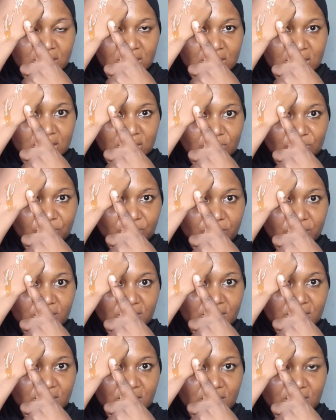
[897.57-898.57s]
This
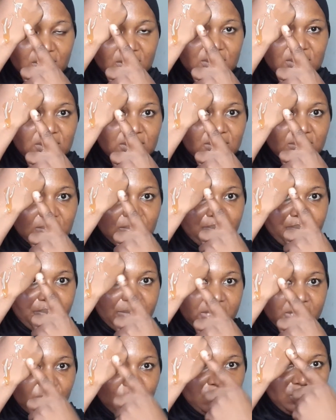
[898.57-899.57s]
one is the
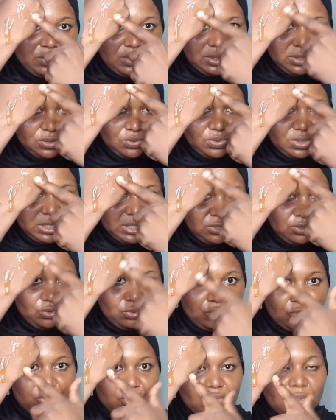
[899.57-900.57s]
plain one, the one I
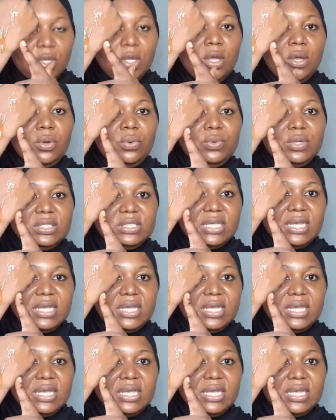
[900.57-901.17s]
told you with